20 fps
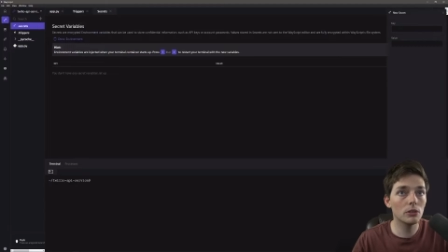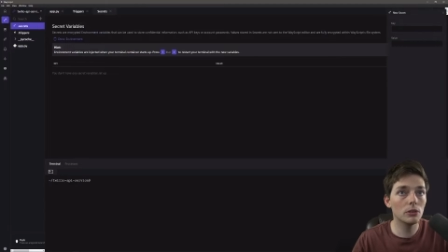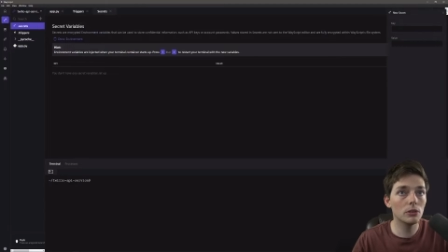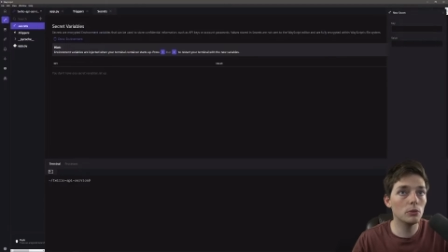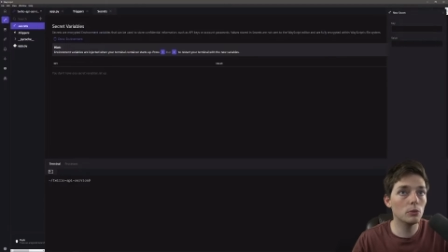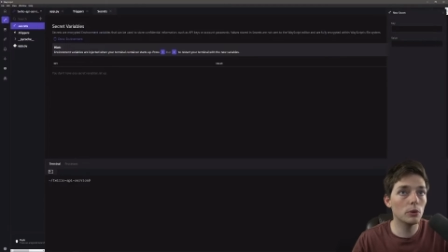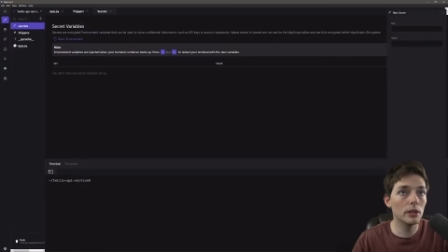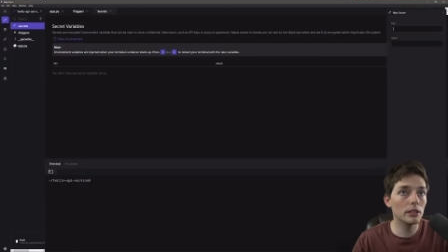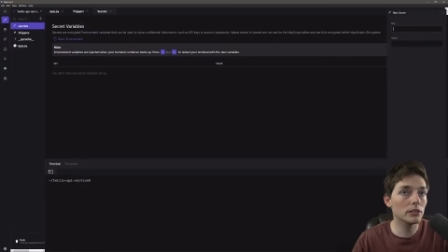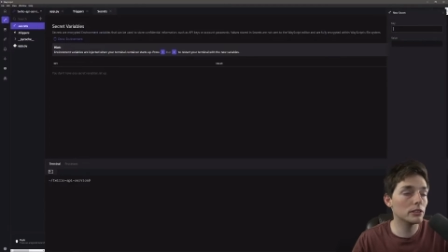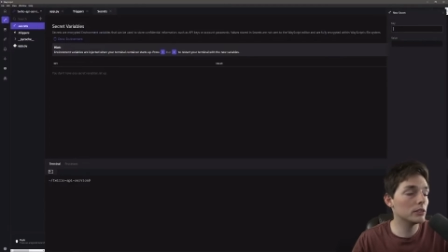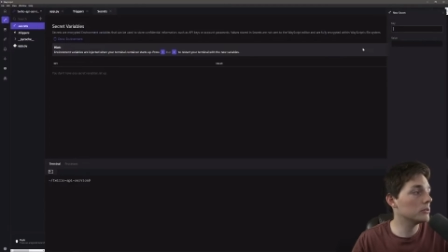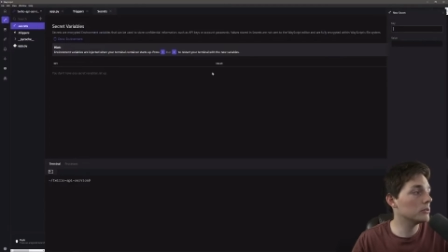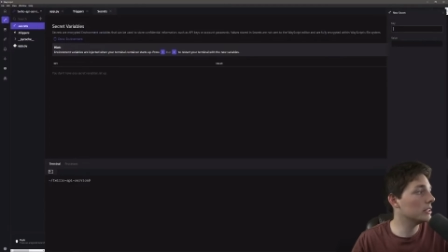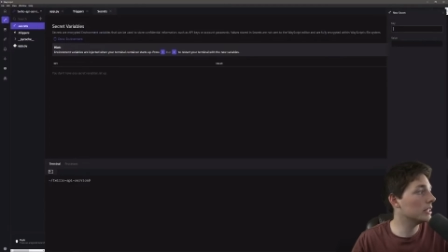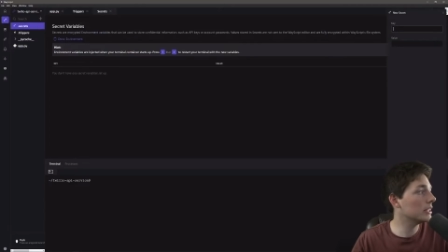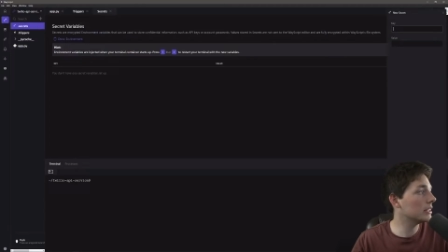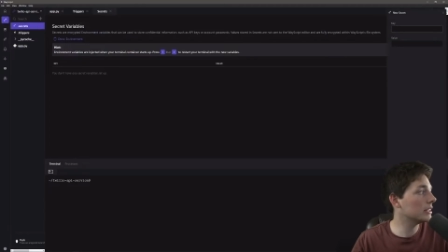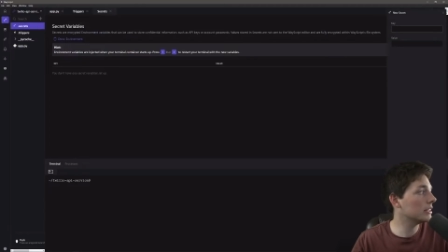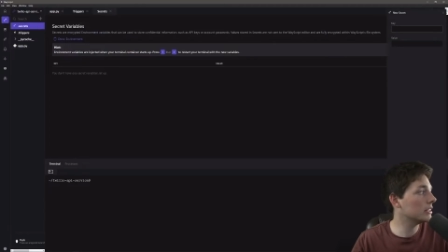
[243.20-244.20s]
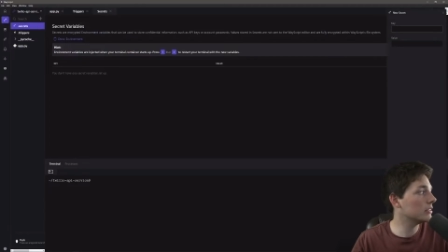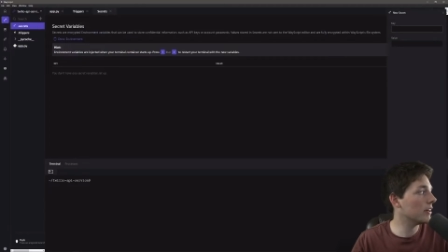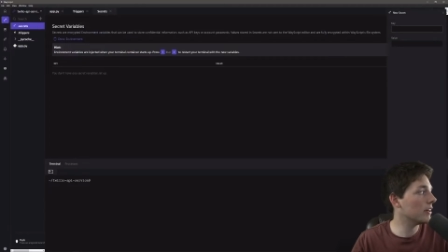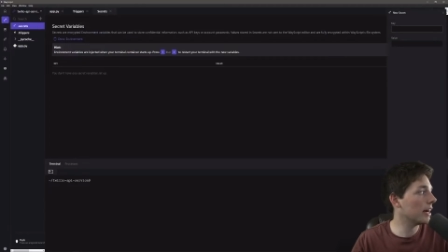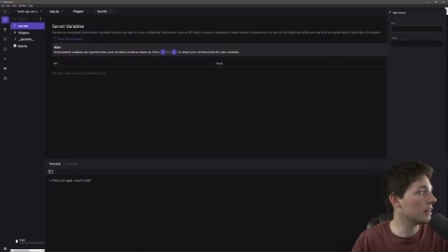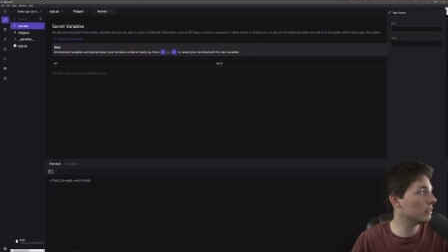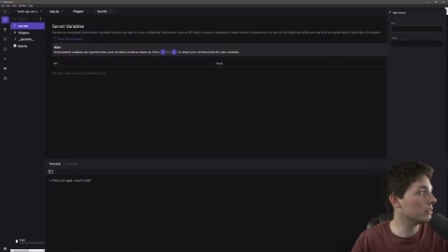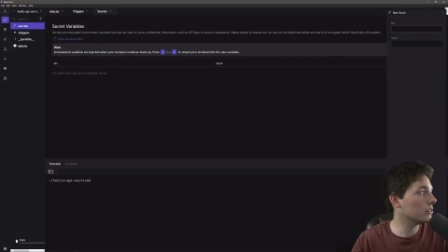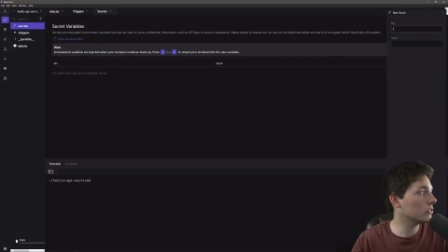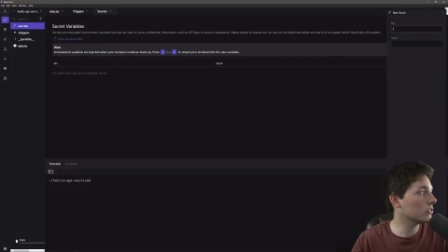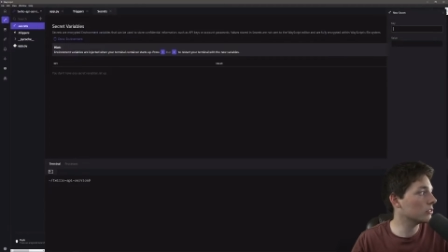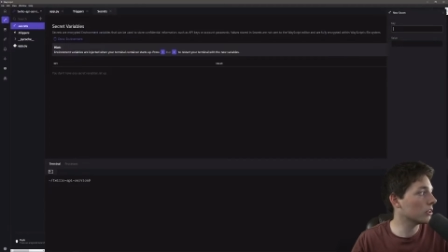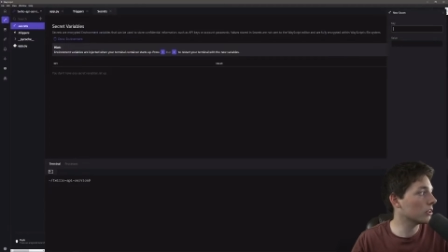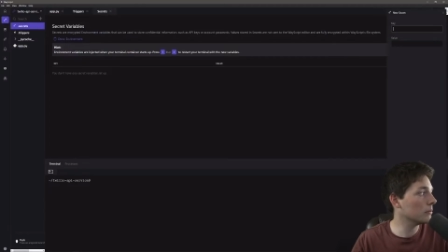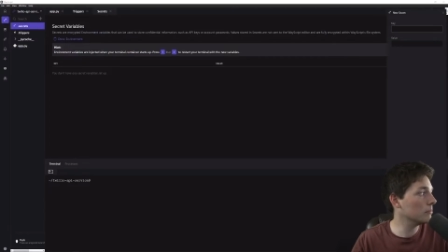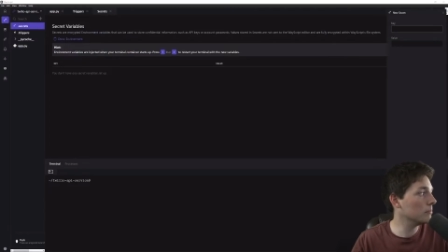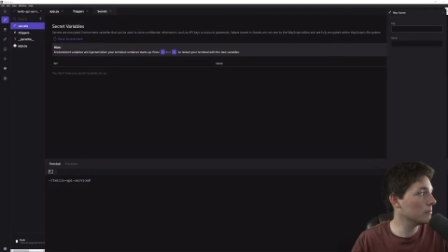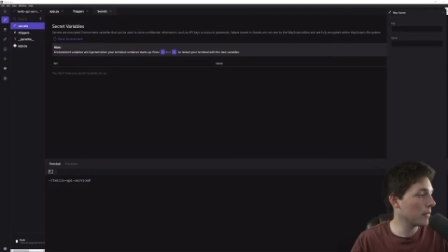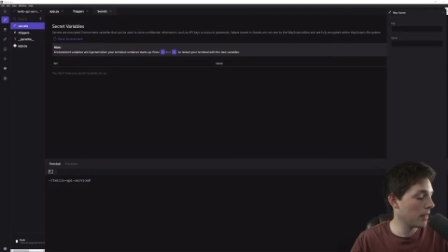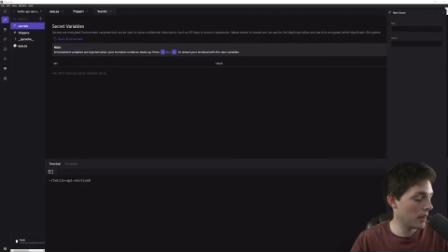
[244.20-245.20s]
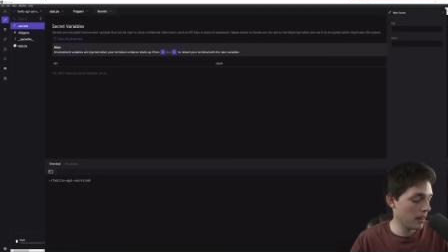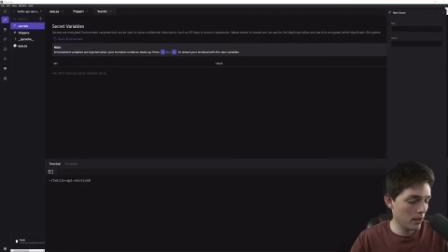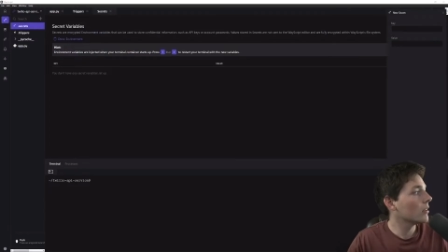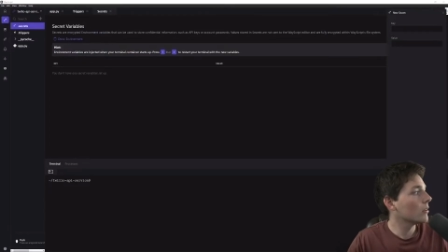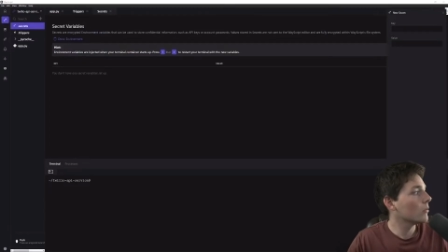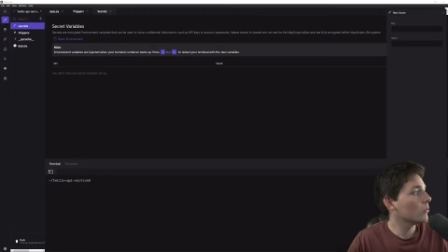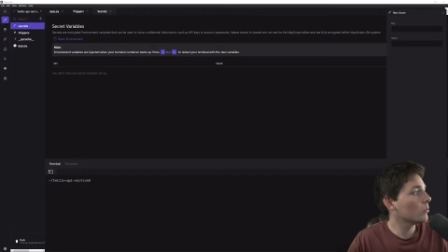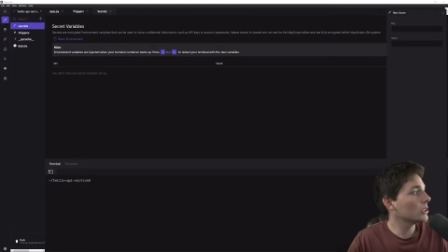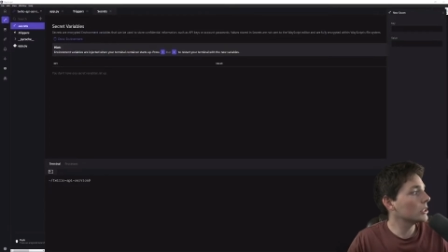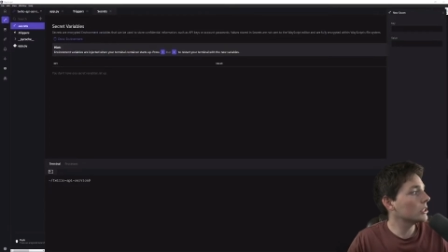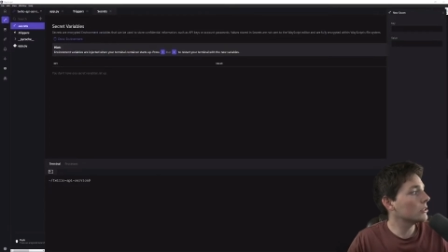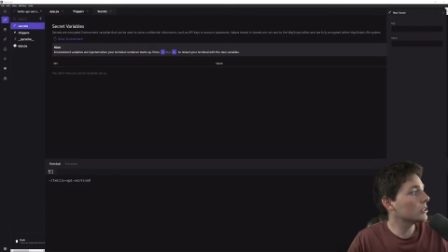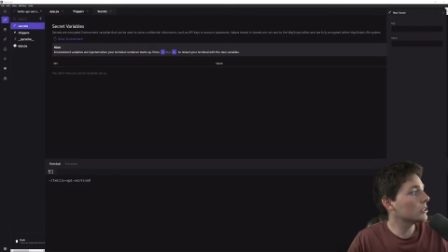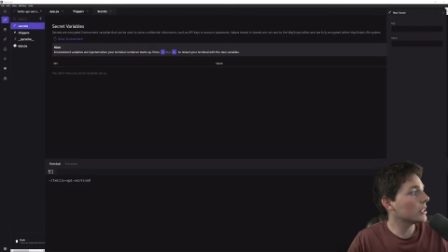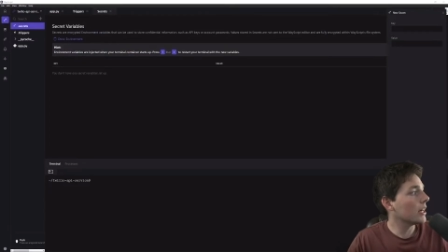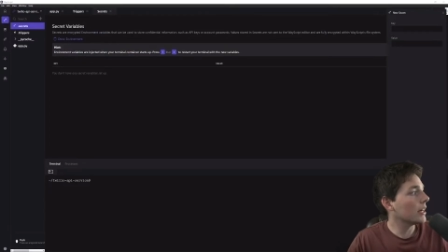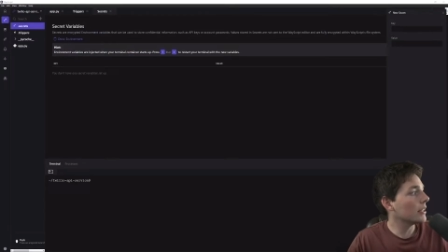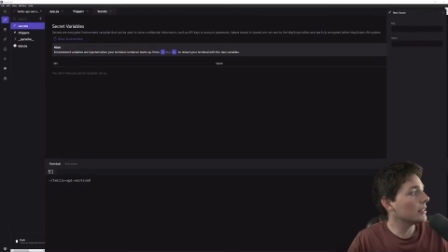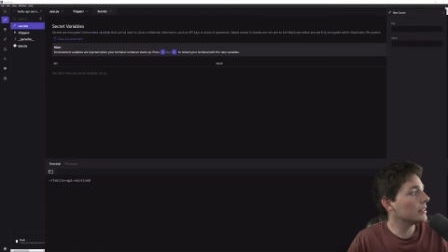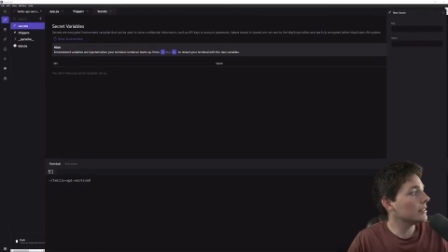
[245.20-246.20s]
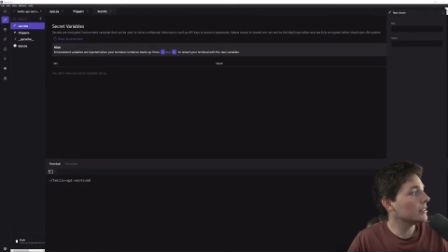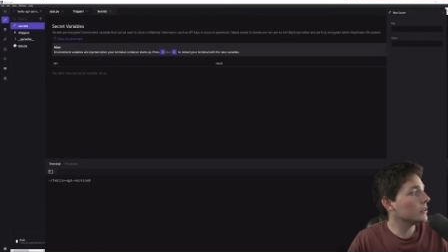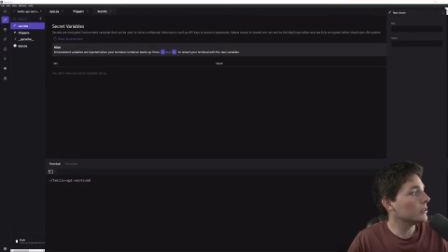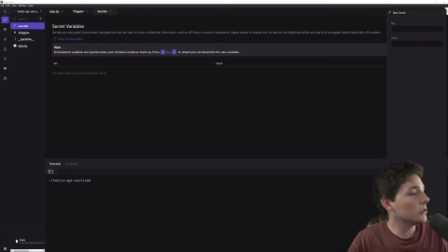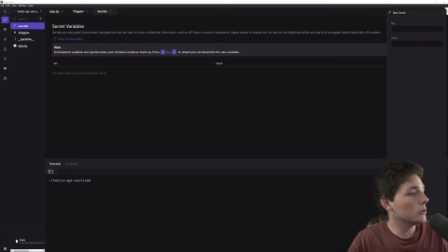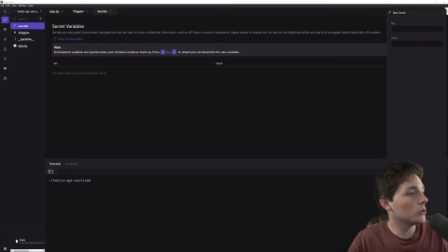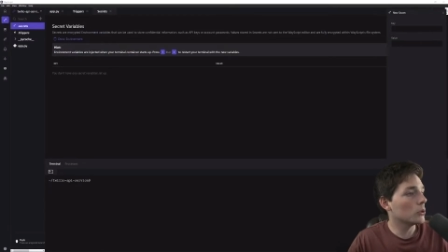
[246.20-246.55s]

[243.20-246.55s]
you where to get these values from. Once you sign into